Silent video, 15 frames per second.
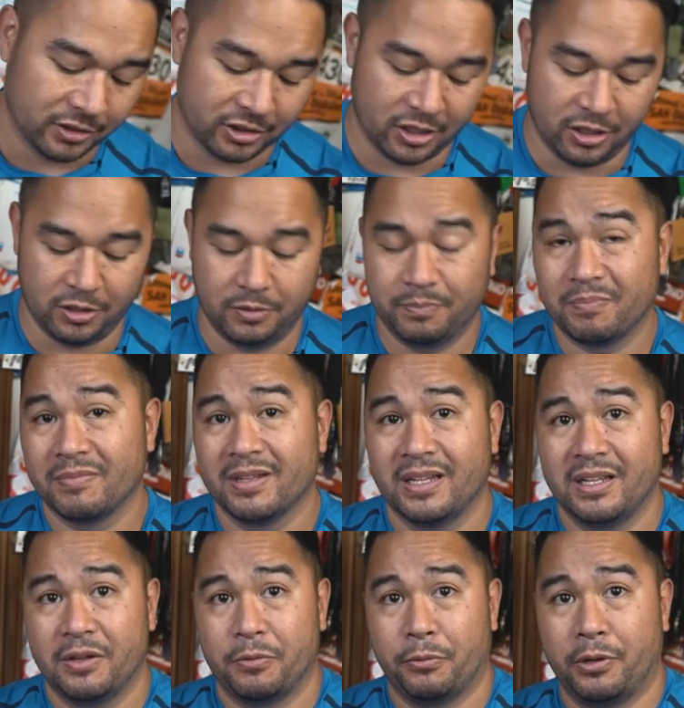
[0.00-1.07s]
So
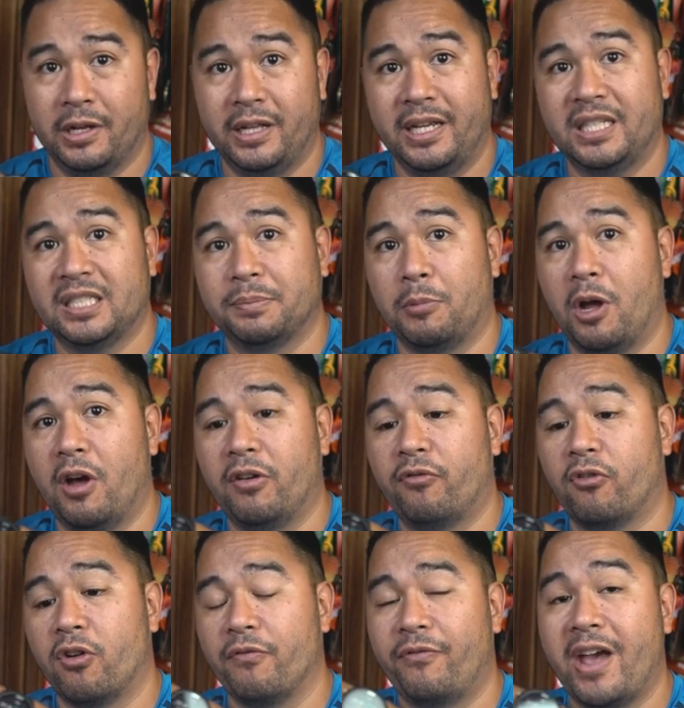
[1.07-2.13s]
really small
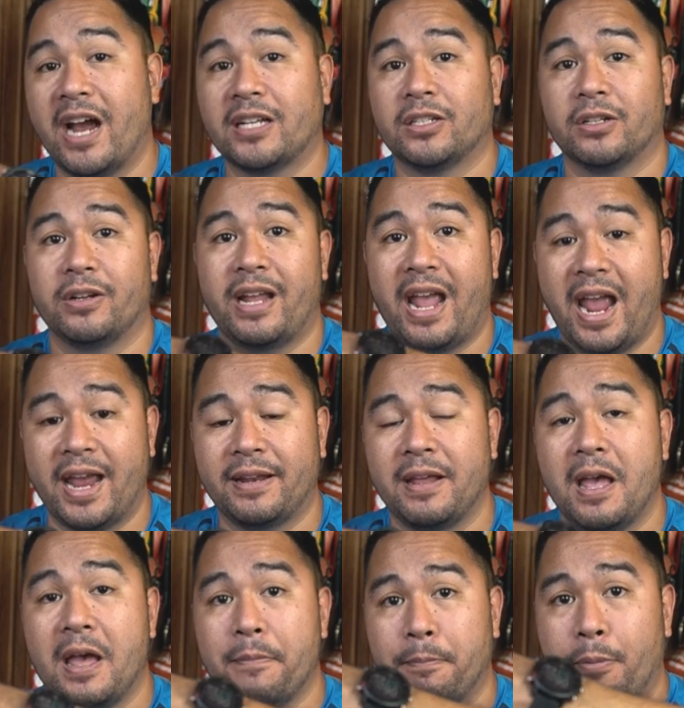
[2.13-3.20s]
form factor and
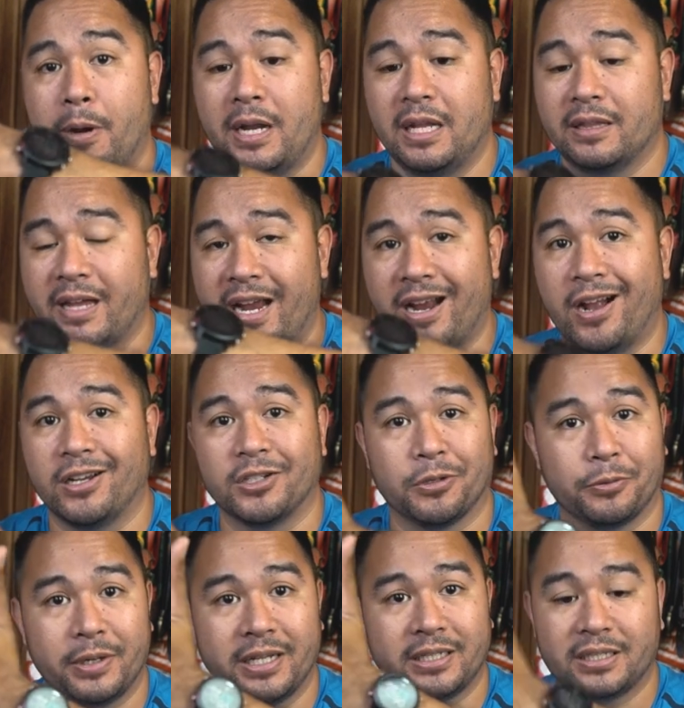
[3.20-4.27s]
pretty light on your
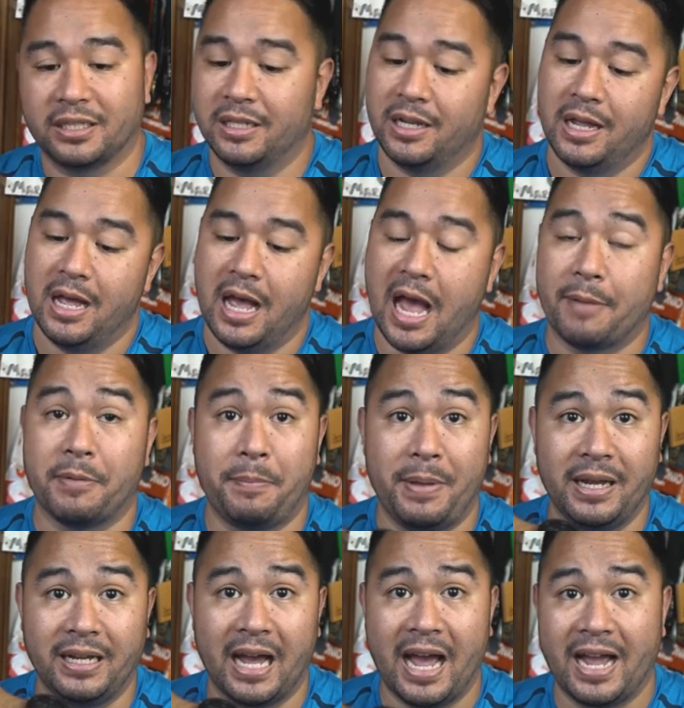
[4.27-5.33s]
wrist. I'm a
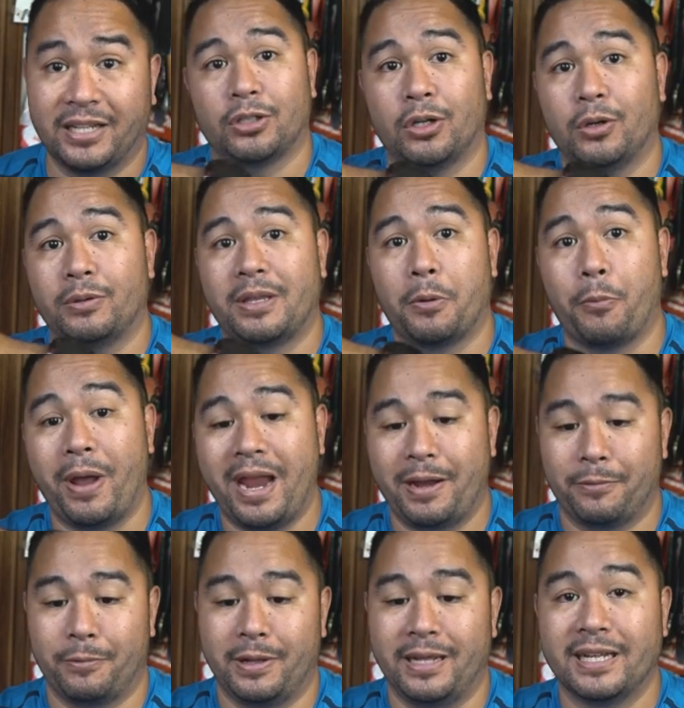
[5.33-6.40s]
big guy, so the
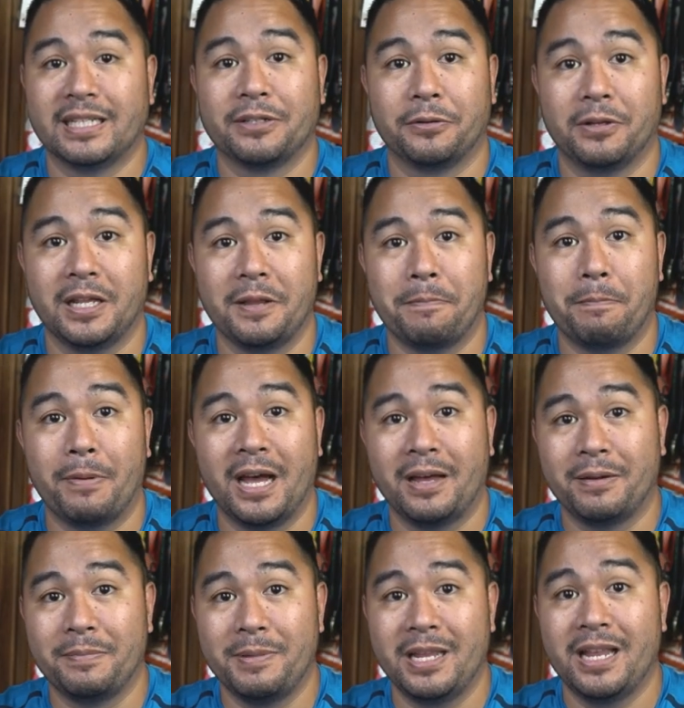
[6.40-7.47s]
weight really doesn't really
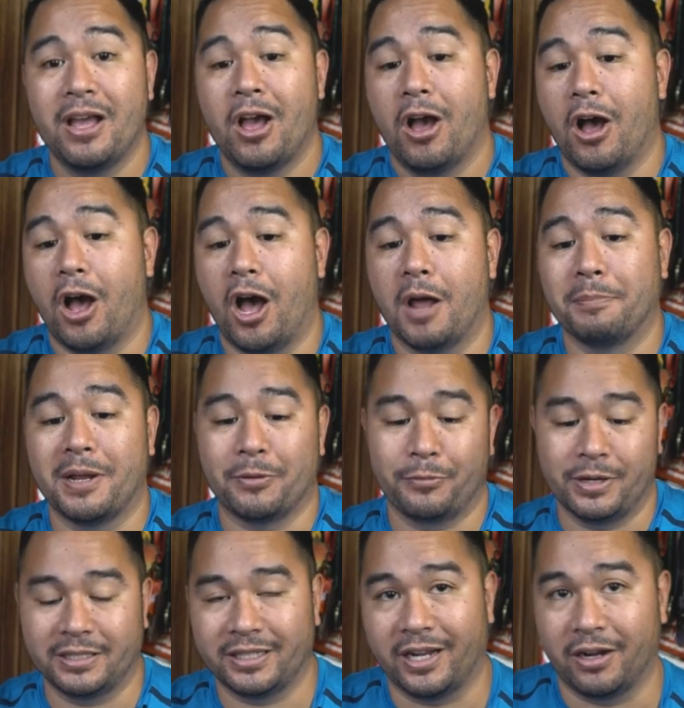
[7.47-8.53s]
bug me on my
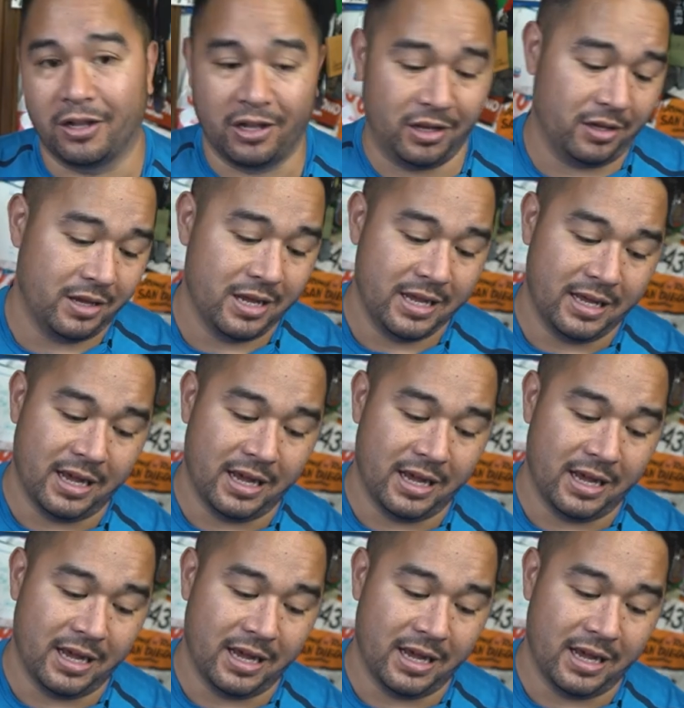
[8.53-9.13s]
wrist at all.